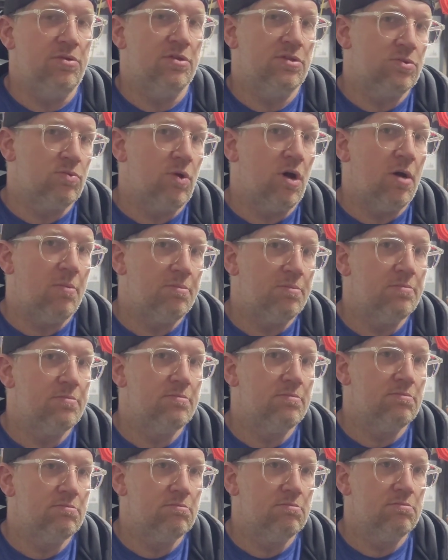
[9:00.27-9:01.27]
the swap.
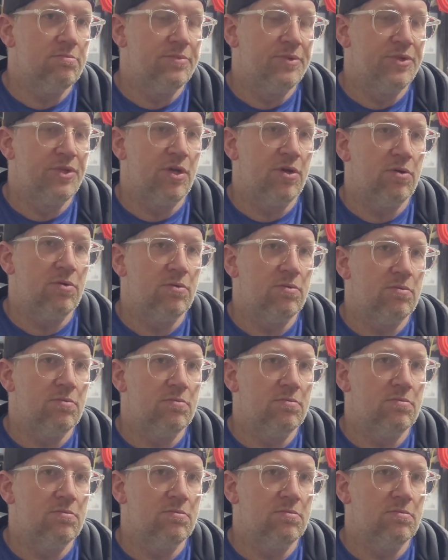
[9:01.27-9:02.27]
So
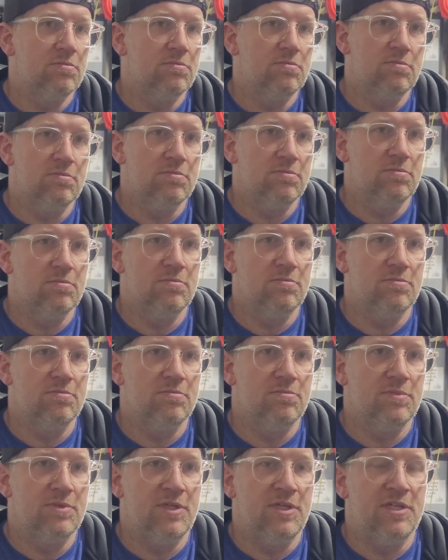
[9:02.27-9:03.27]

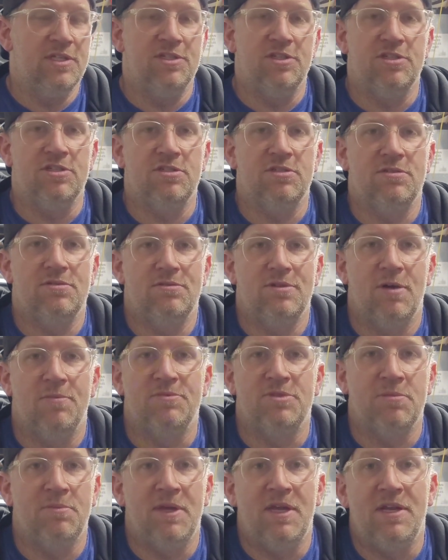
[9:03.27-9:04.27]
it's just up
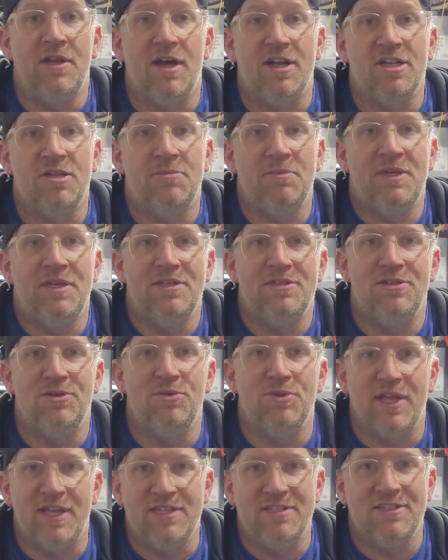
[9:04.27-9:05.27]
to me not to be too
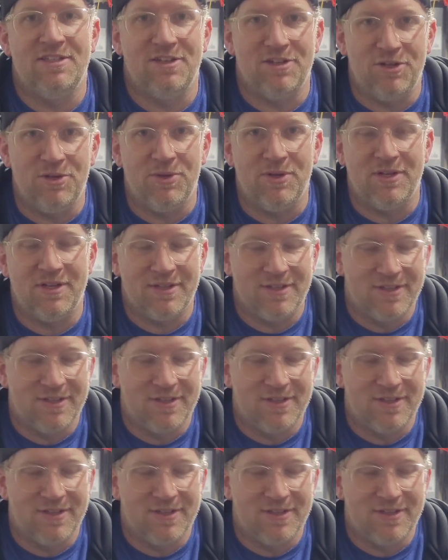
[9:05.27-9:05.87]
lazy to do it.